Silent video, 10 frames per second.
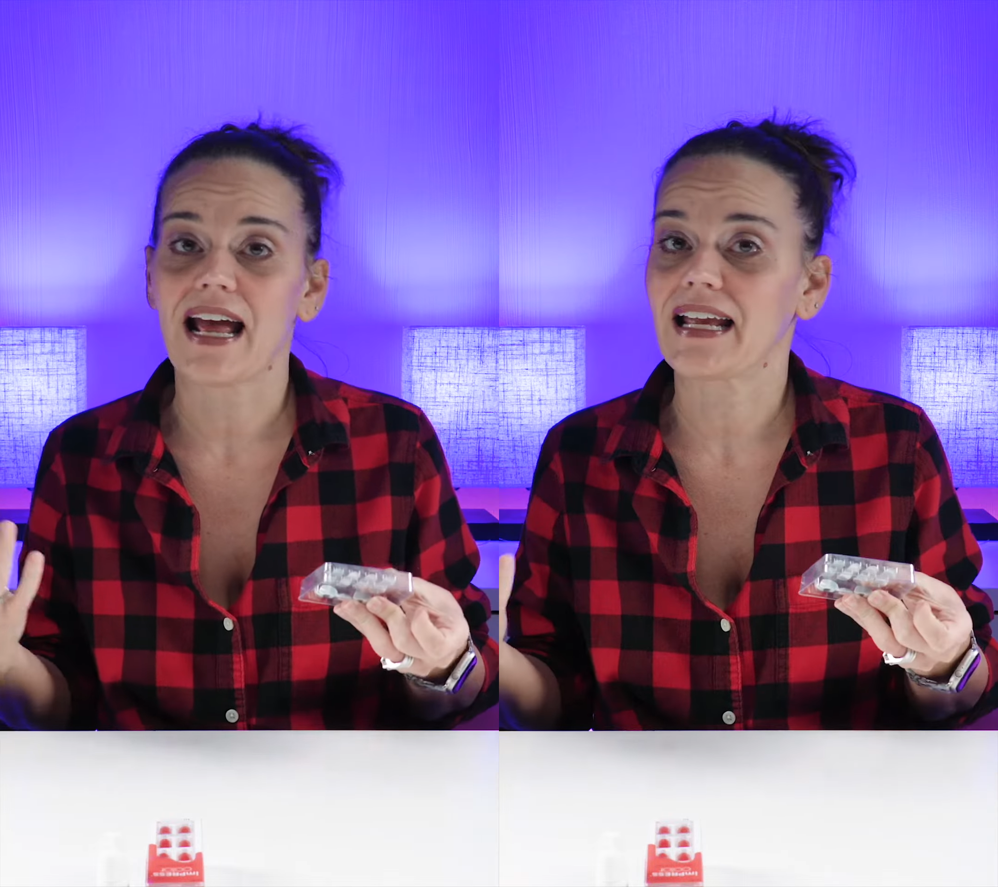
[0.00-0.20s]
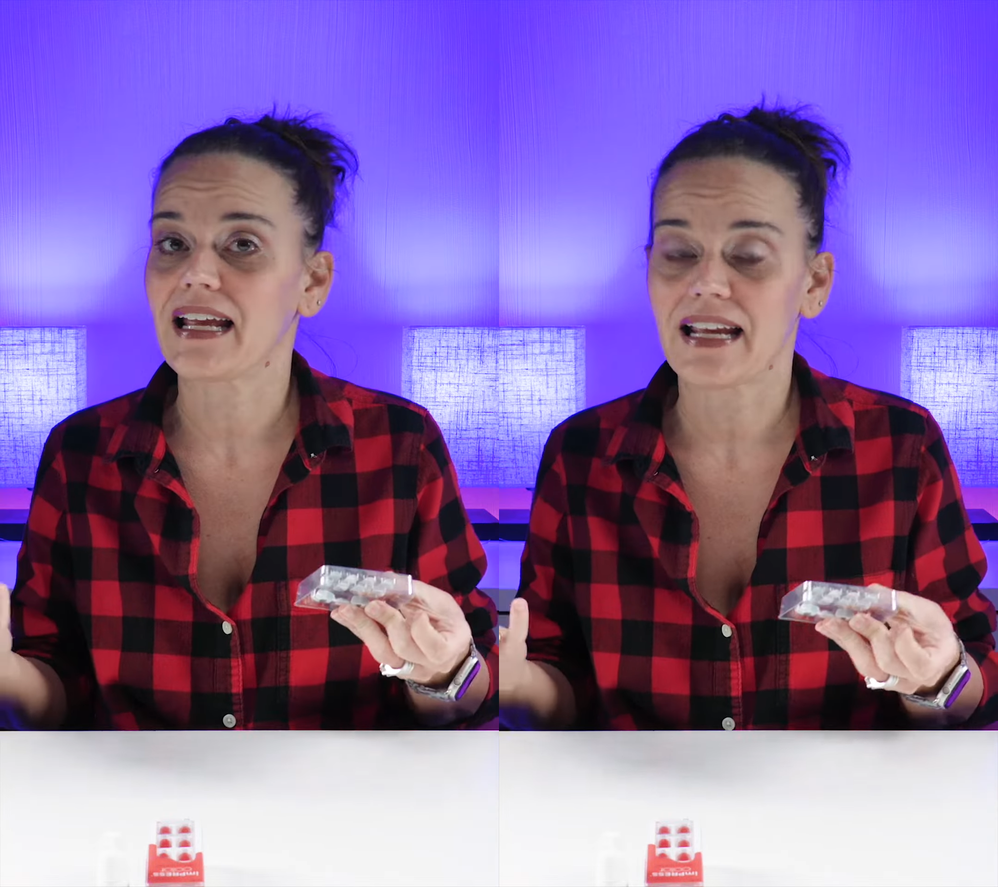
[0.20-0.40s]

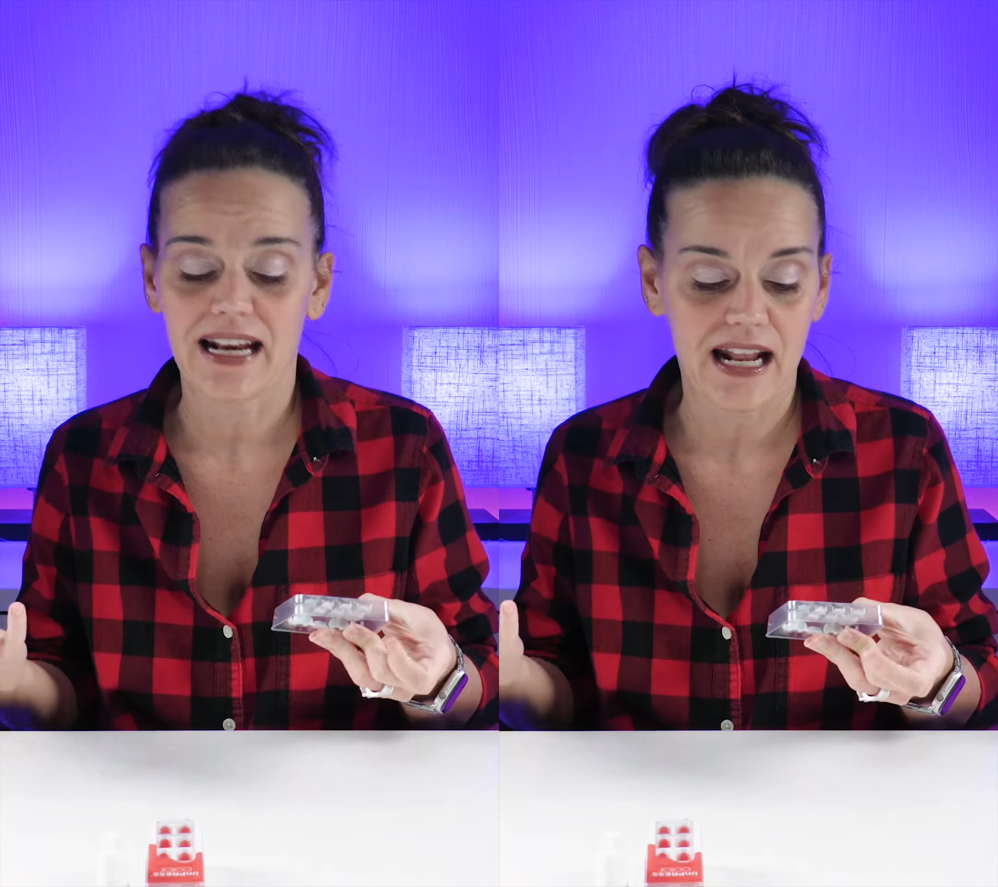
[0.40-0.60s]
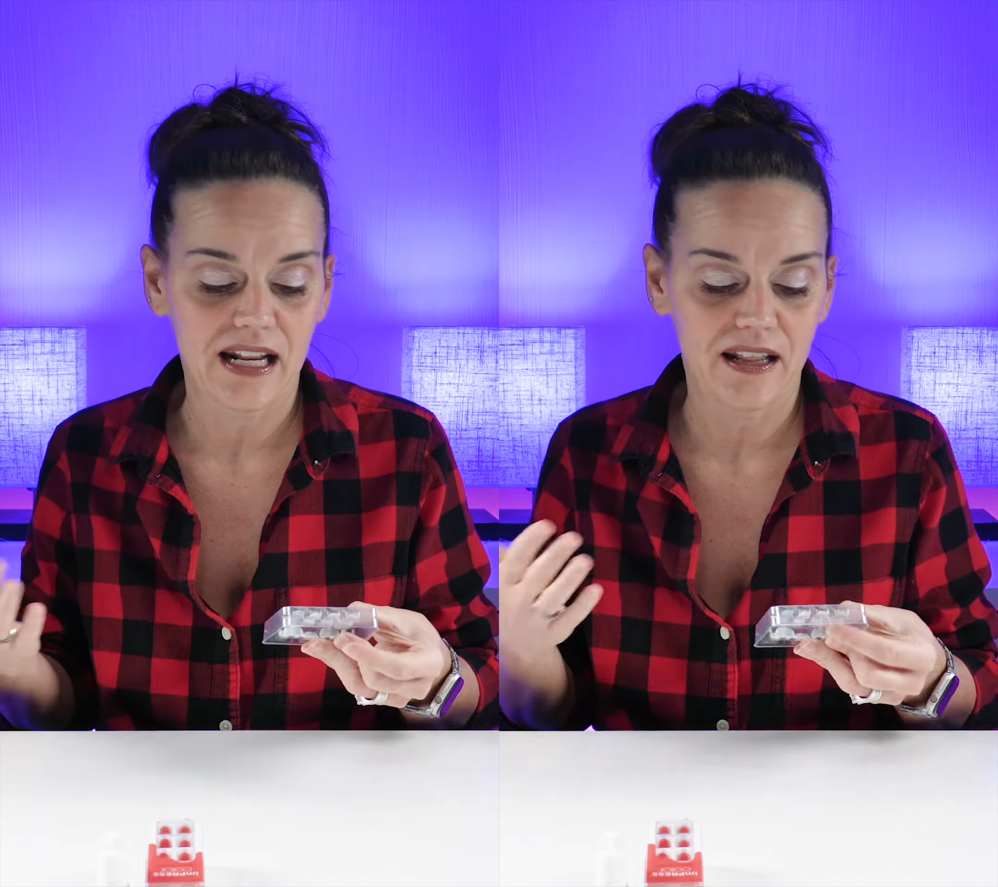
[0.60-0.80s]
I can get
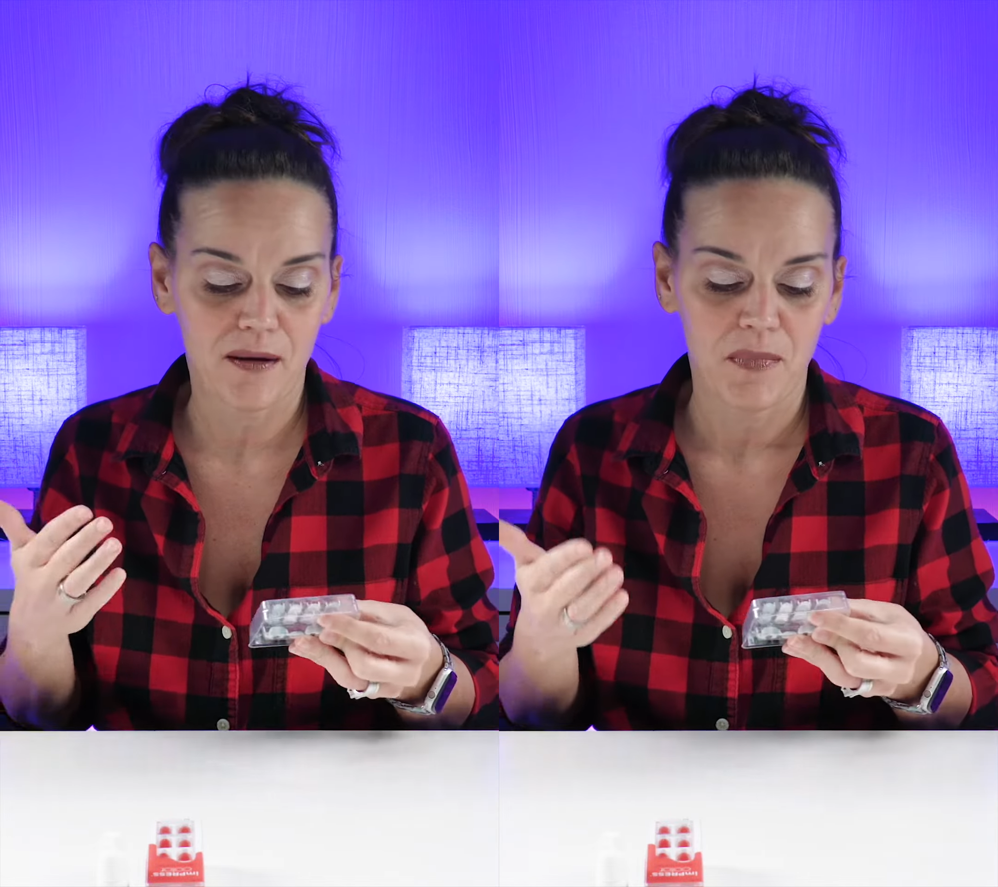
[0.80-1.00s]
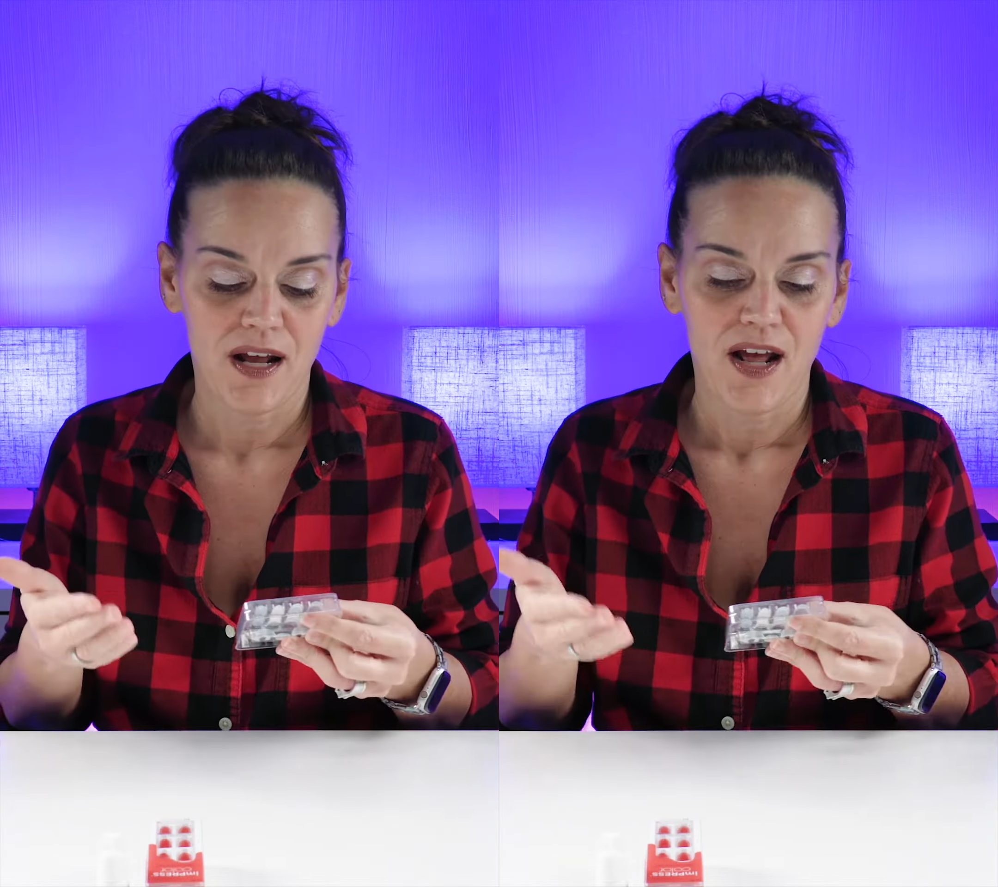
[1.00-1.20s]
out of them,